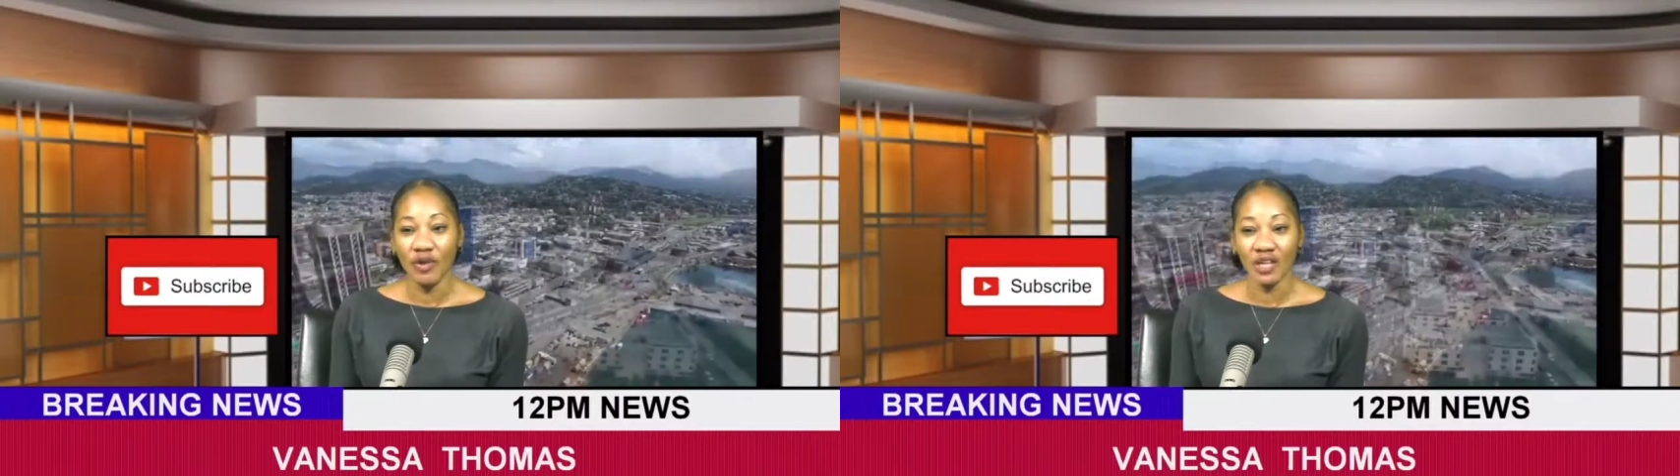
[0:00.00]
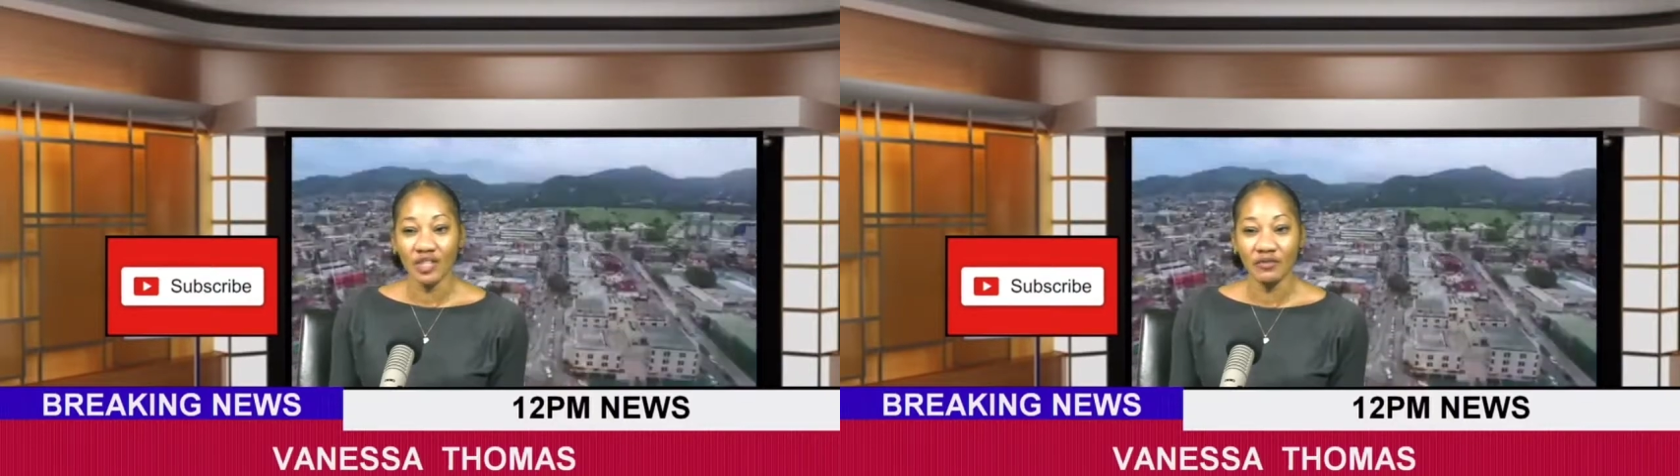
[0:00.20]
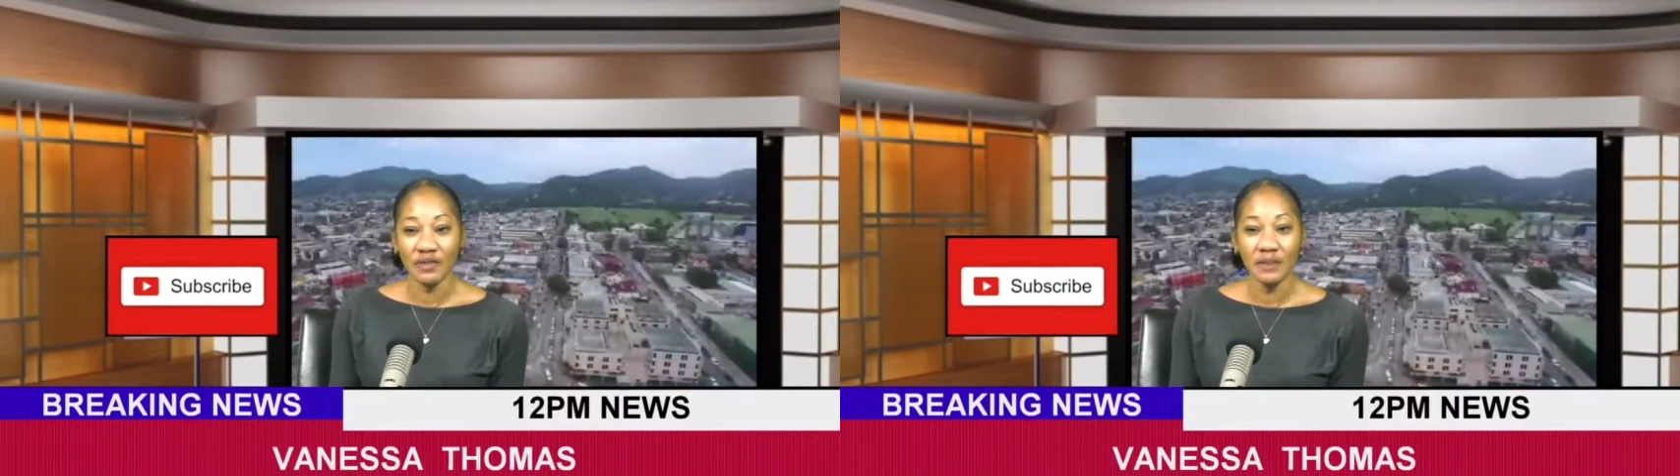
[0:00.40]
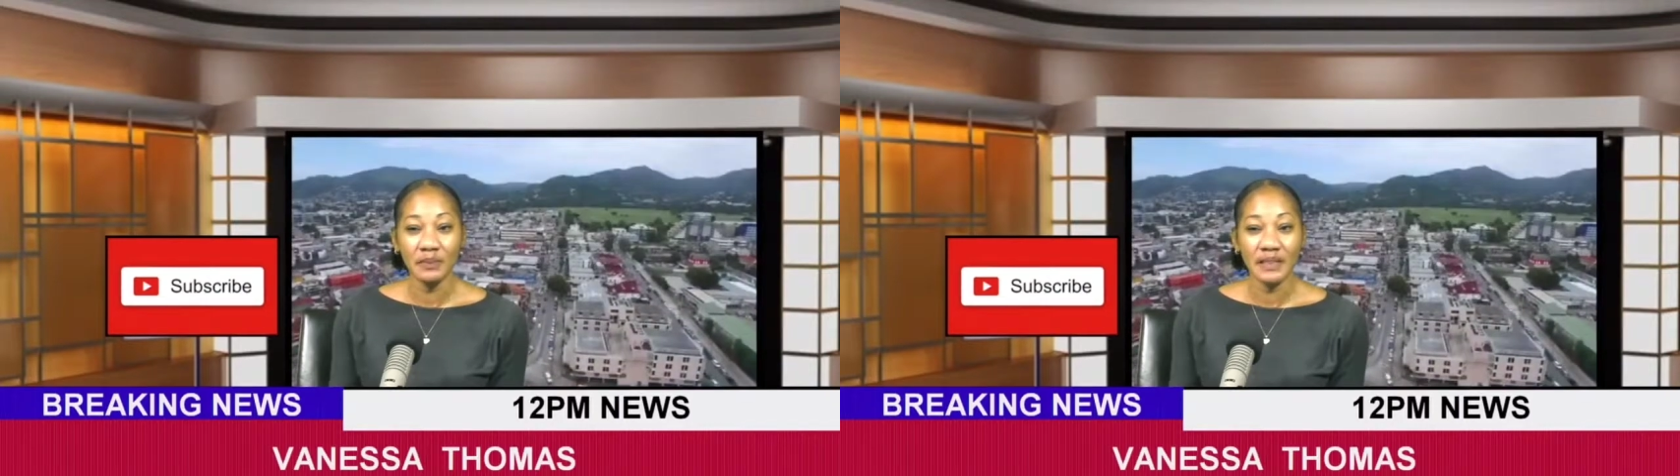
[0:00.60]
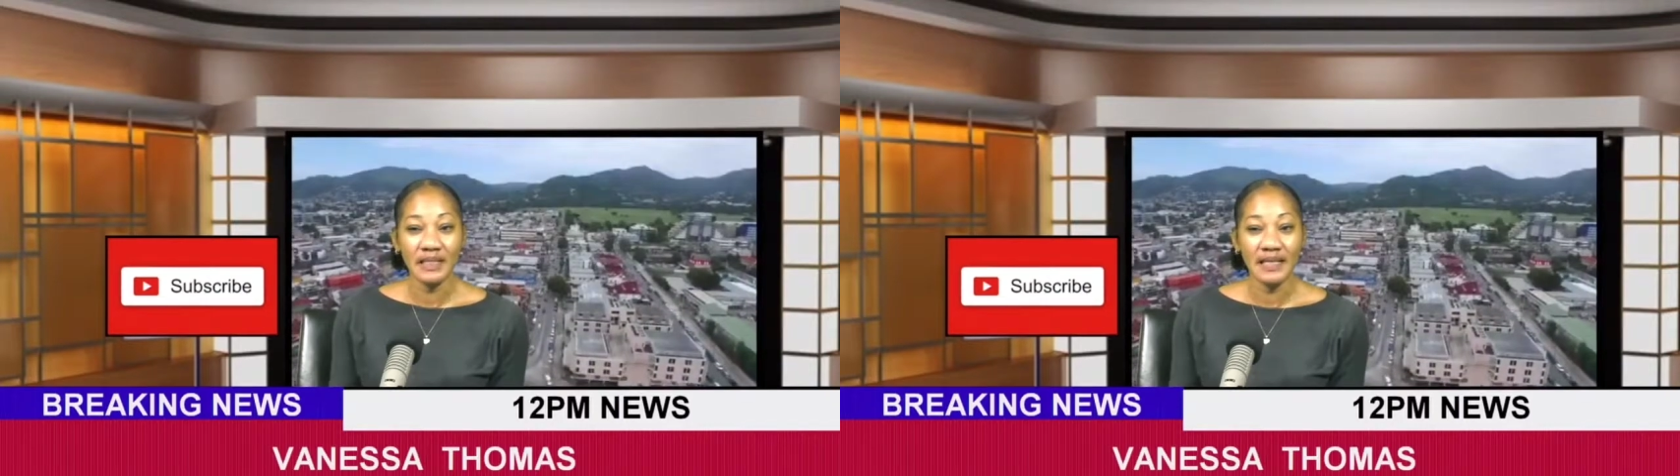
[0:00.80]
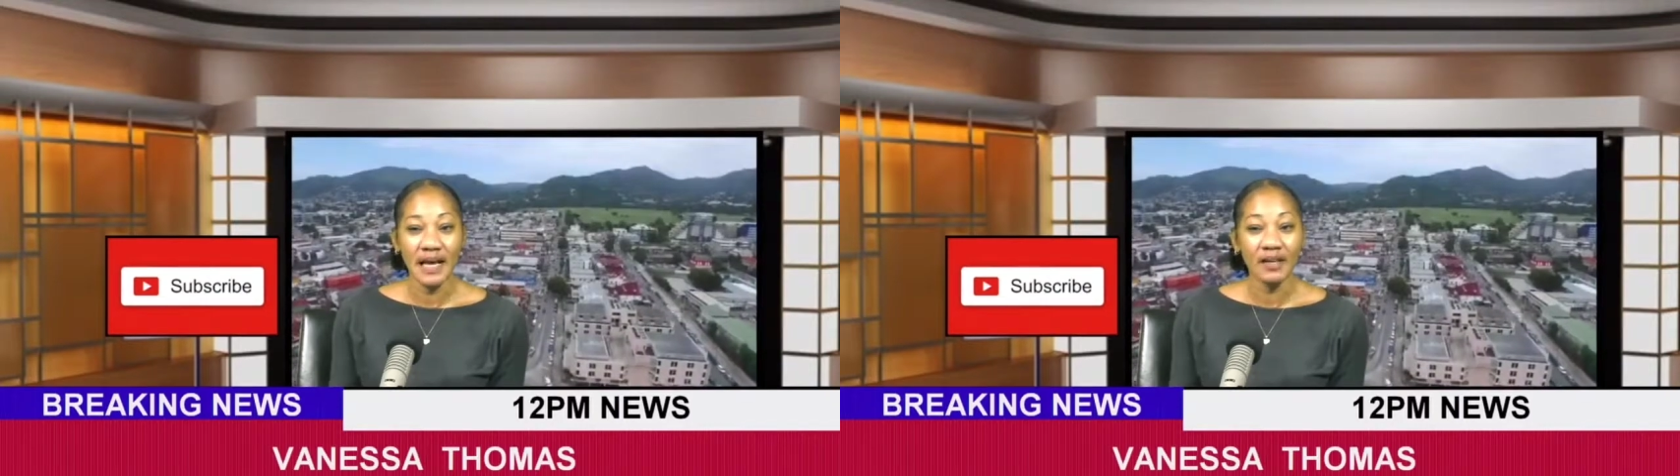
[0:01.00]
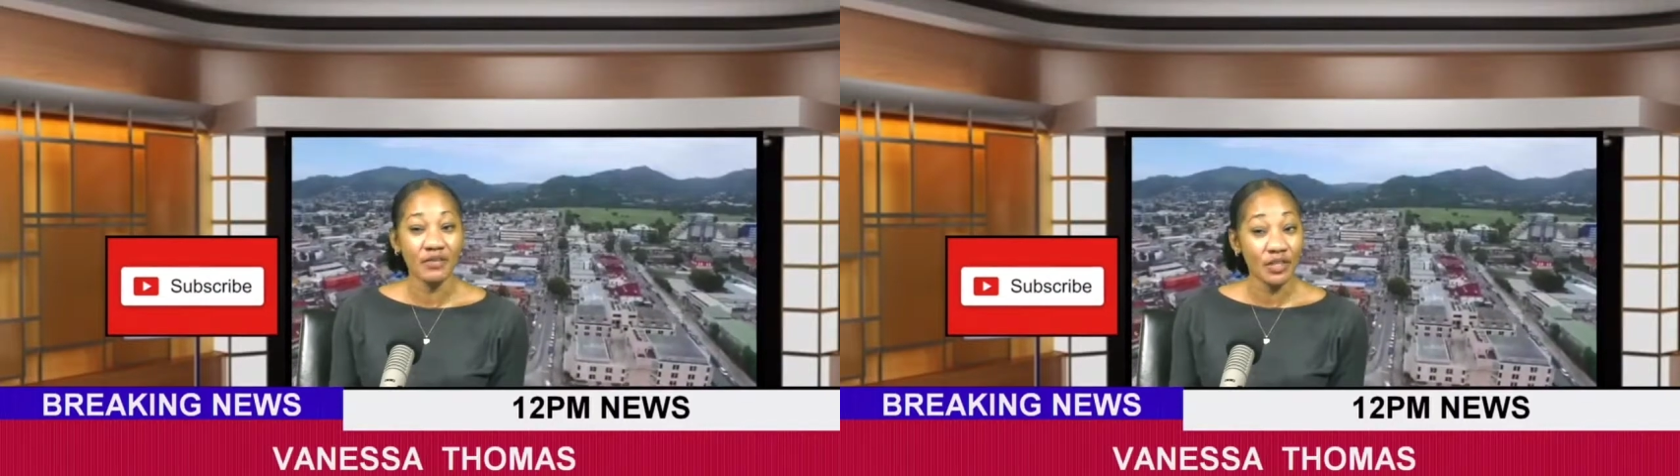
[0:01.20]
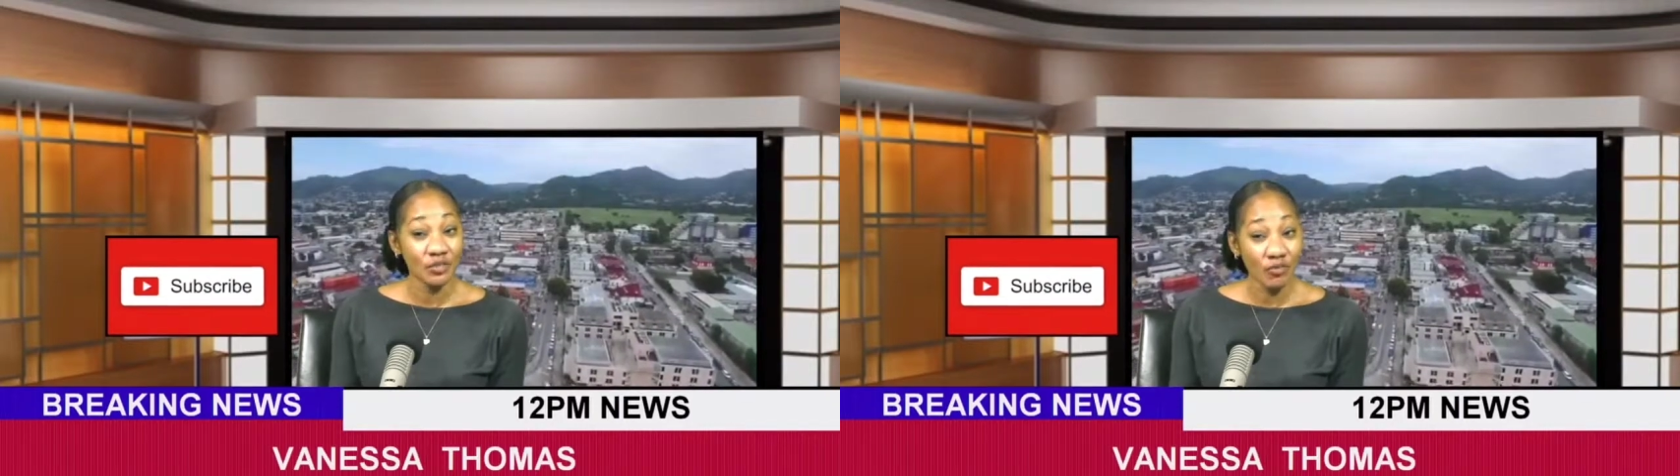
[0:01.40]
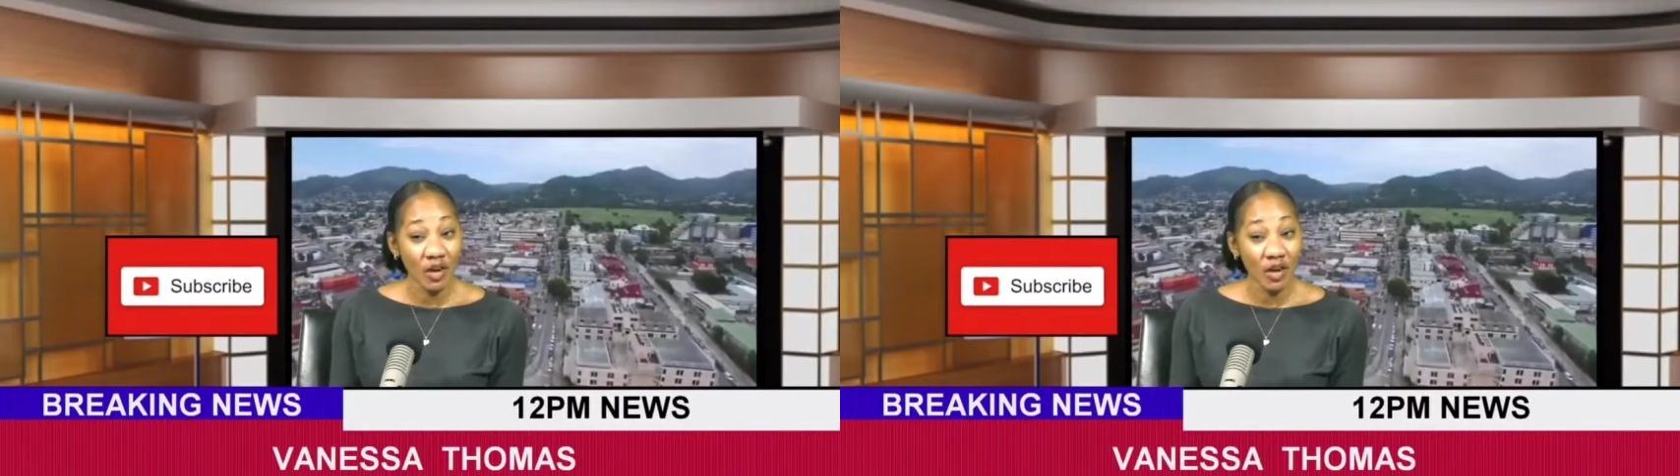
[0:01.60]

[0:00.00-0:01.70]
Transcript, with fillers: Rajiv Diptee, said this